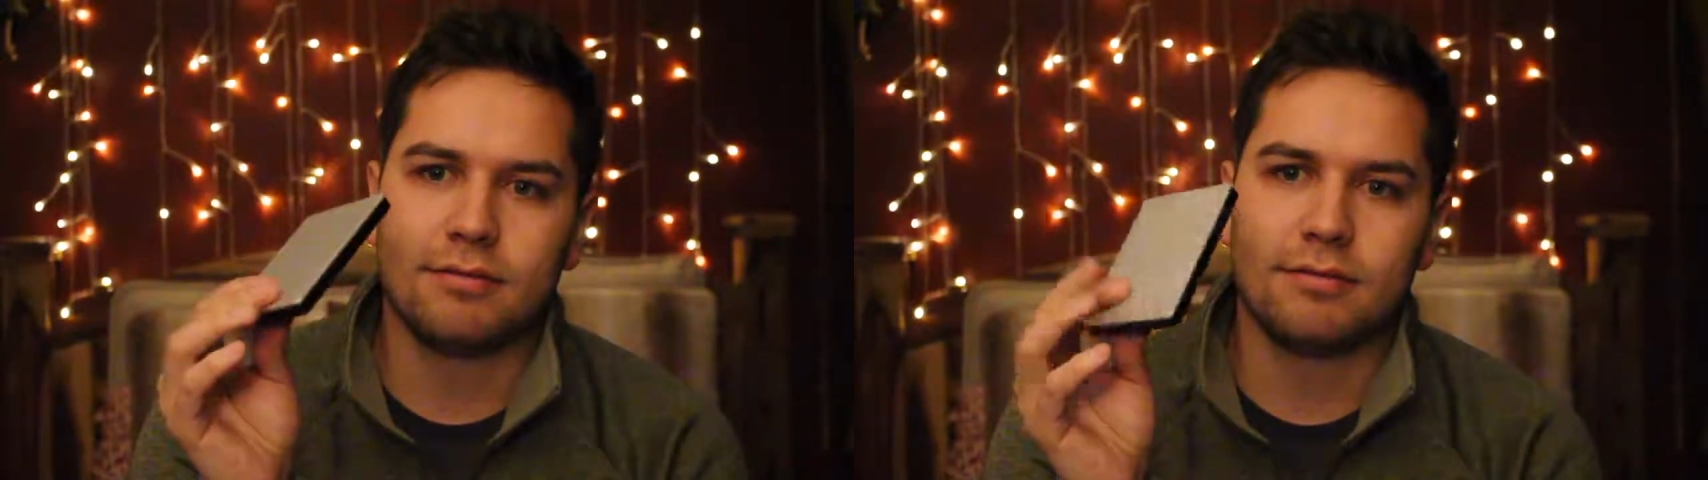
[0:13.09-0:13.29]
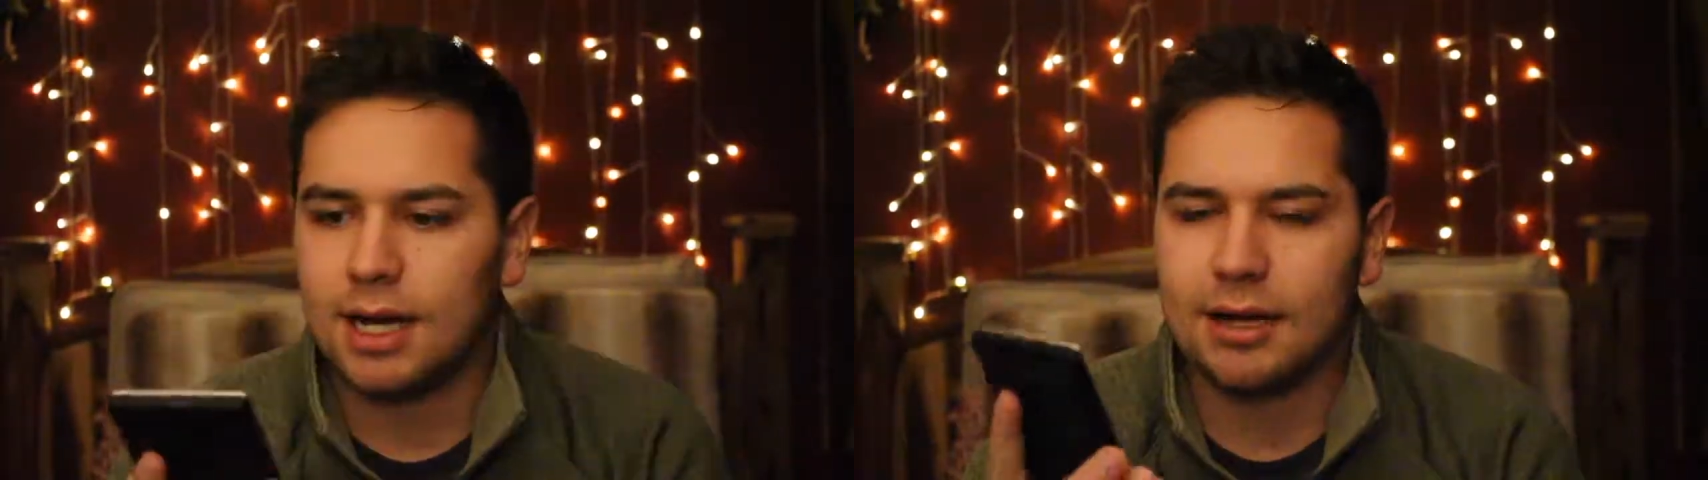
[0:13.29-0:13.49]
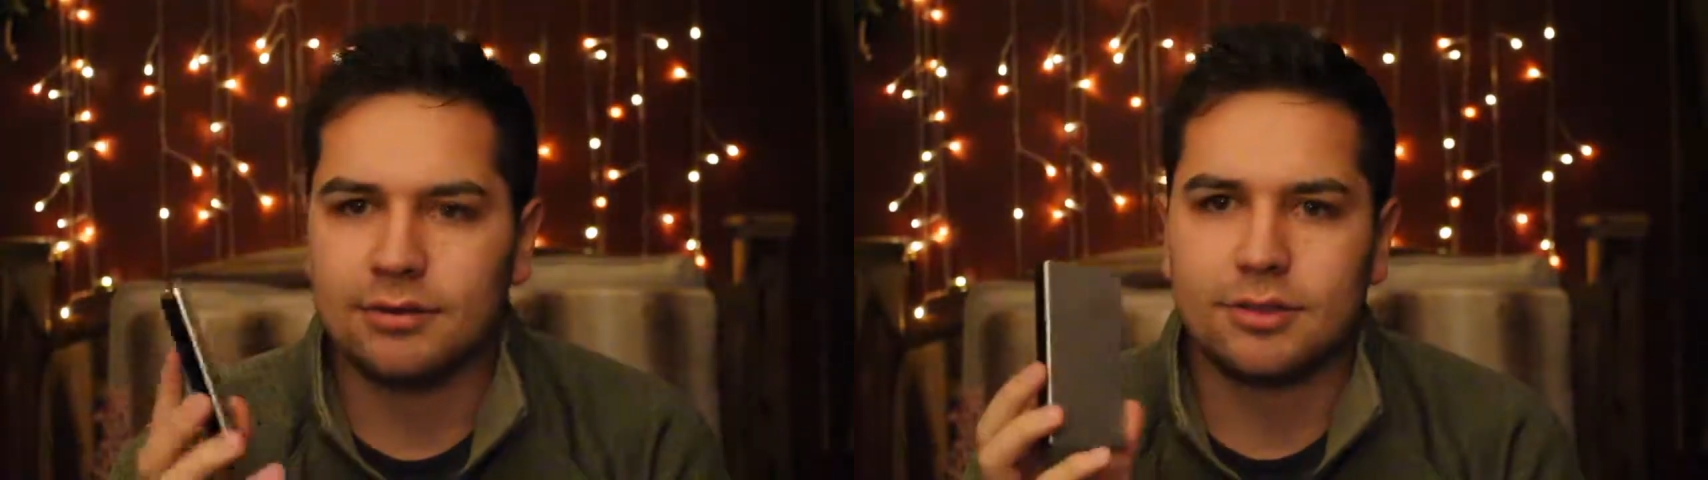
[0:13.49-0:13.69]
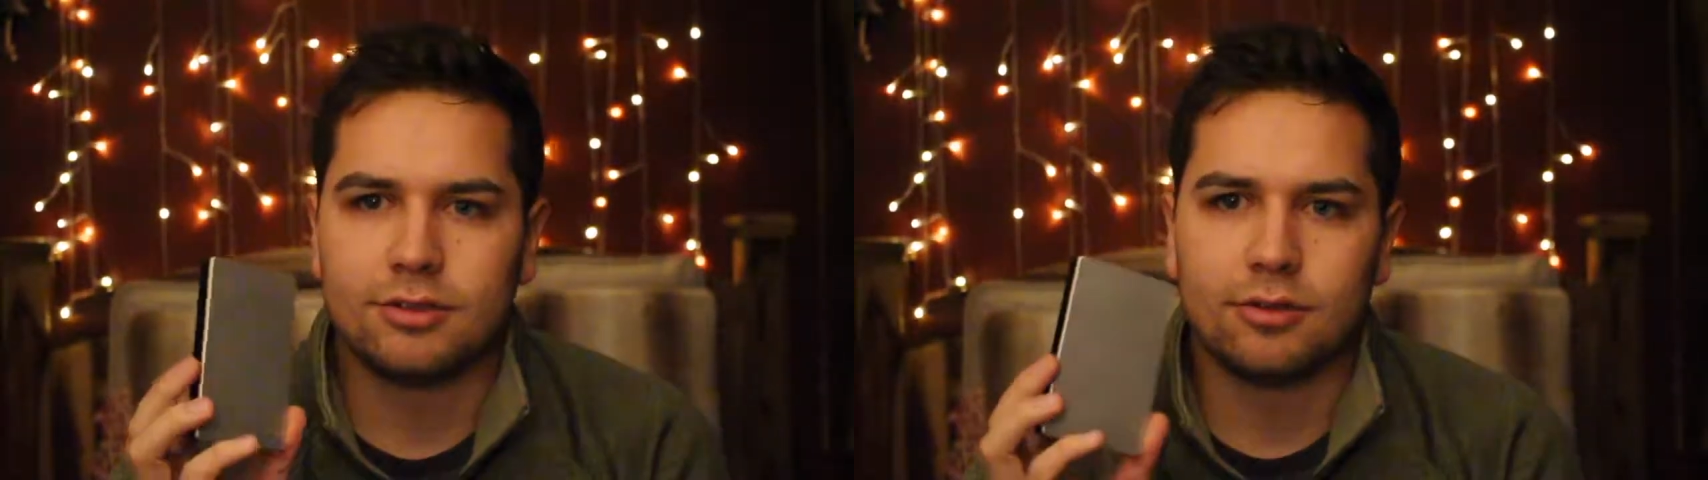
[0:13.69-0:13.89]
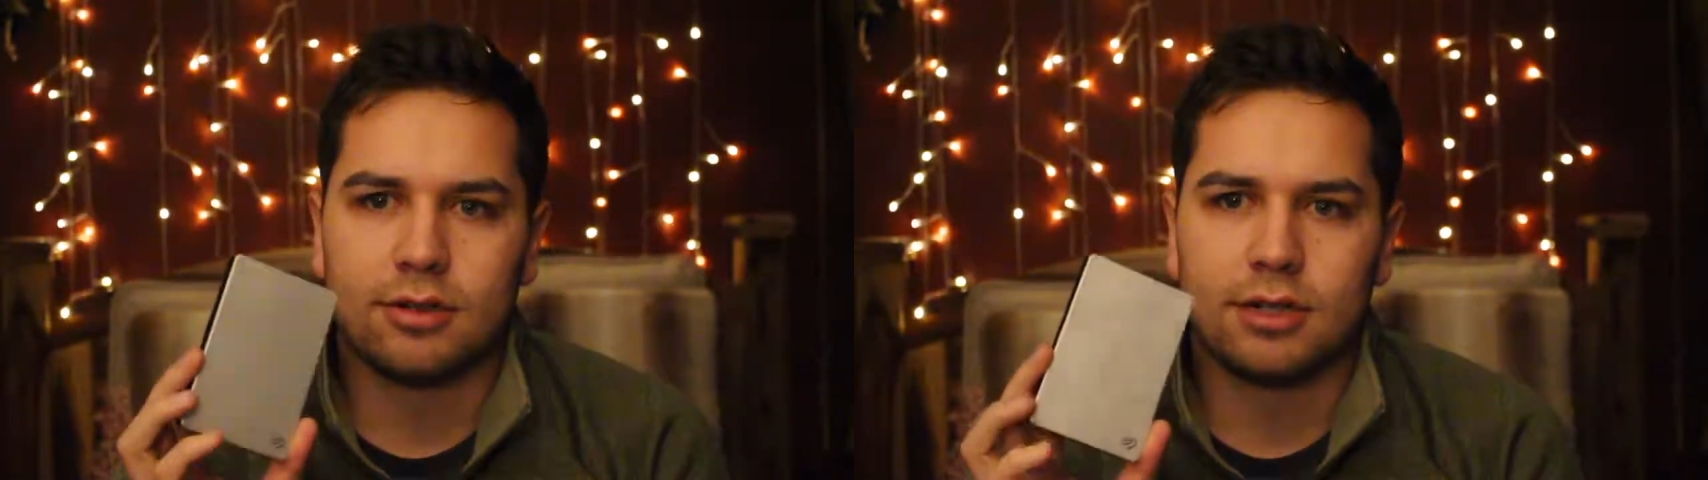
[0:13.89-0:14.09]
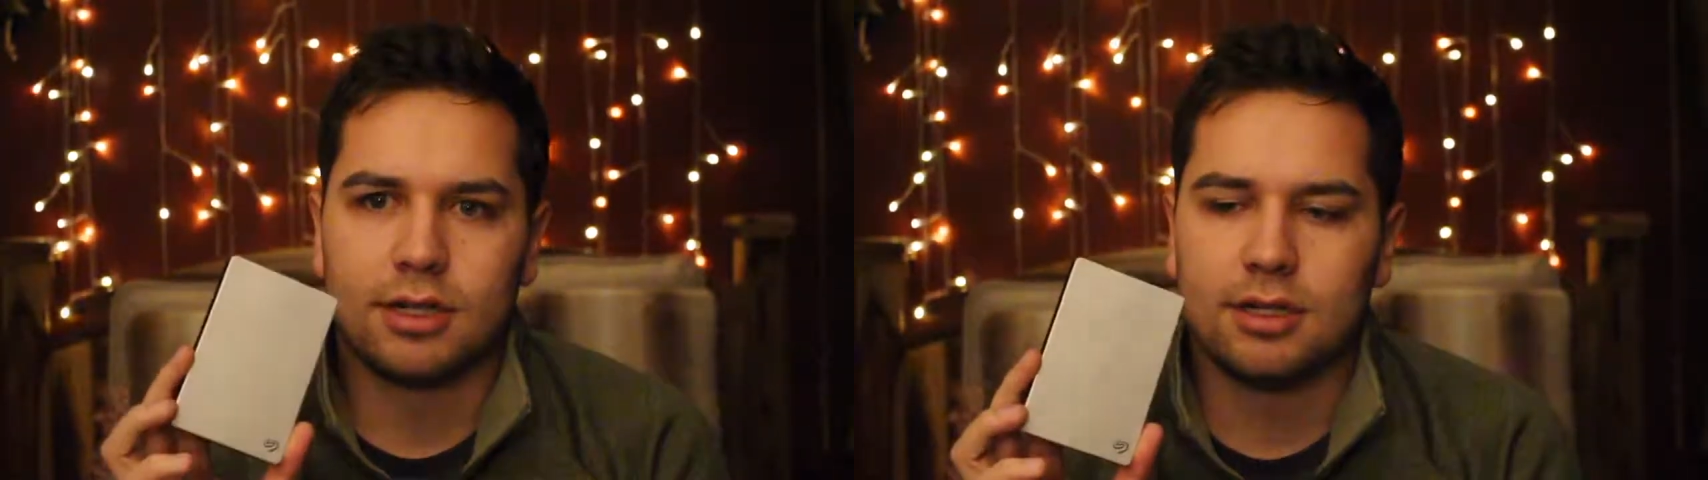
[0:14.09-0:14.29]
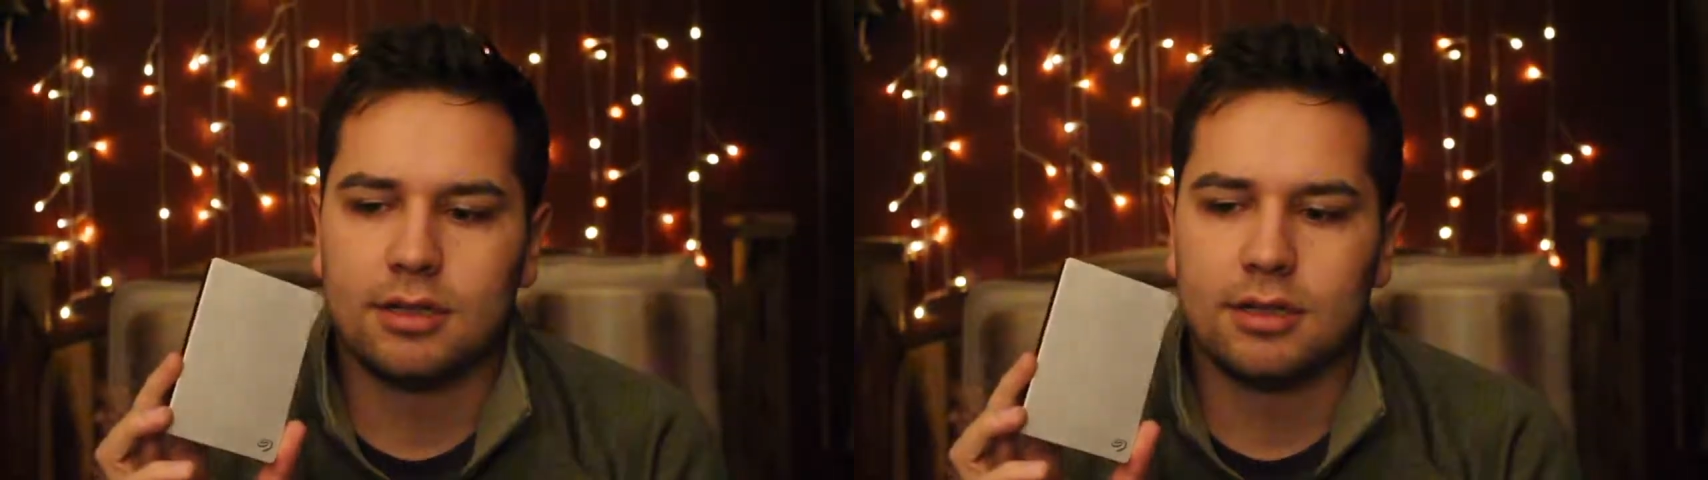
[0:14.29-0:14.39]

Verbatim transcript: I've stored